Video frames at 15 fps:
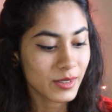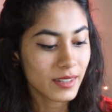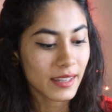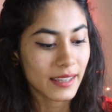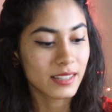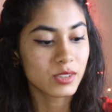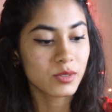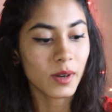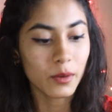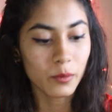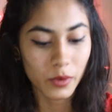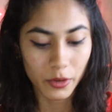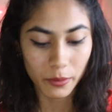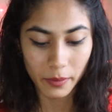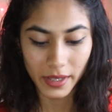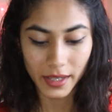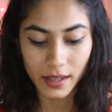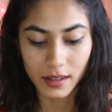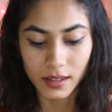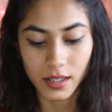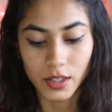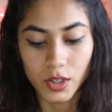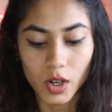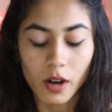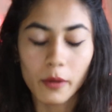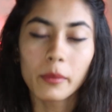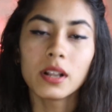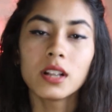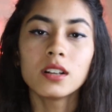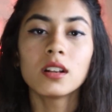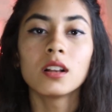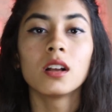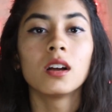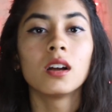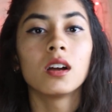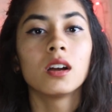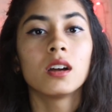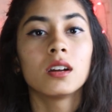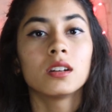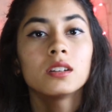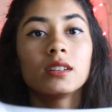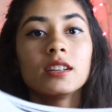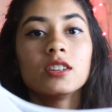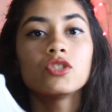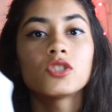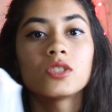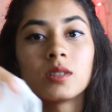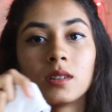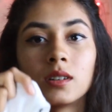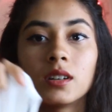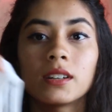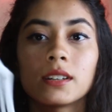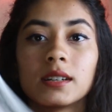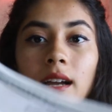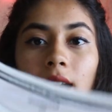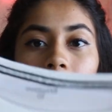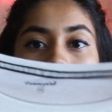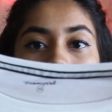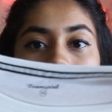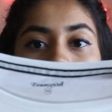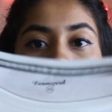Next one would be a normal t-shirt, and